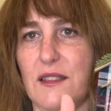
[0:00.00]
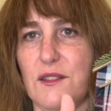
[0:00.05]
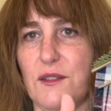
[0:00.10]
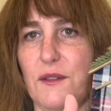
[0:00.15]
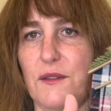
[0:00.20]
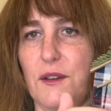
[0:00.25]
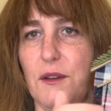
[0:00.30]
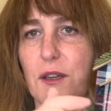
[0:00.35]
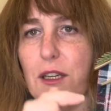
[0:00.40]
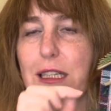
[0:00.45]
So
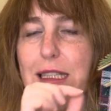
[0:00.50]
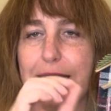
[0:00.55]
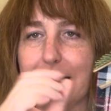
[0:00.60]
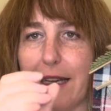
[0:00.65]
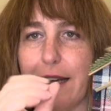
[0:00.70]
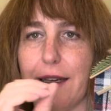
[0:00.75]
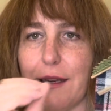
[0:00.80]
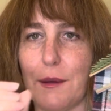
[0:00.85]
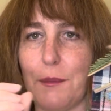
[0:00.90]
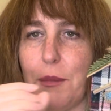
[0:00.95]
if you're going to
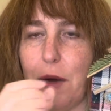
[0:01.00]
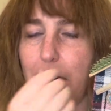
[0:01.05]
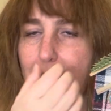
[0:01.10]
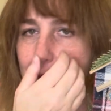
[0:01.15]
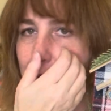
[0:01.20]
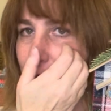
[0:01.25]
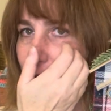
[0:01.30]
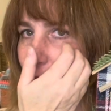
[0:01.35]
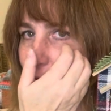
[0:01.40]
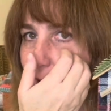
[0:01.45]
take it apart
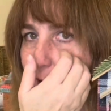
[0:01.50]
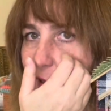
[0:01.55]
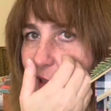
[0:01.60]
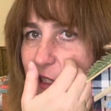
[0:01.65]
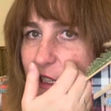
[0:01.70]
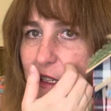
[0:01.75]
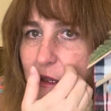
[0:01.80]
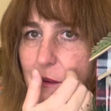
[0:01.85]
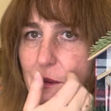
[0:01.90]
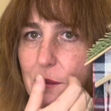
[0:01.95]
and do it,
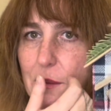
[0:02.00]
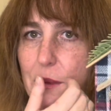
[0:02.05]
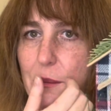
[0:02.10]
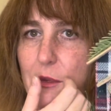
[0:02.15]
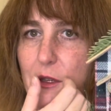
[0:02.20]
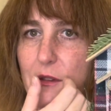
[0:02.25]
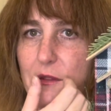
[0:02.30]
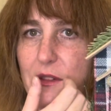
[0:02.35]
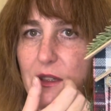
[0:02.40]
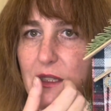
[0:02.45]
then it would be
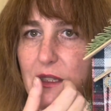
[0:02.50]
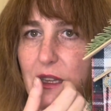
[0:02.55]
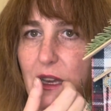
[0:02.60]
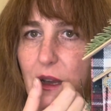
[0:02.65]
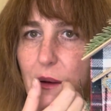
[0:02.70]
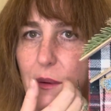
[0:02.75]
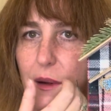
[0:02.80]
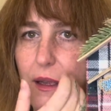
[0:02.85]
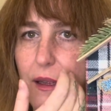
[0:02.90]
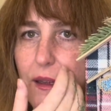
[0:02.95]
perfect
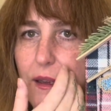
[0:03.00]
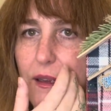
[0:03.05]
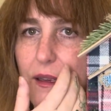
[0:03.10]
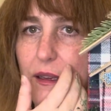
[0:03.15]
that way.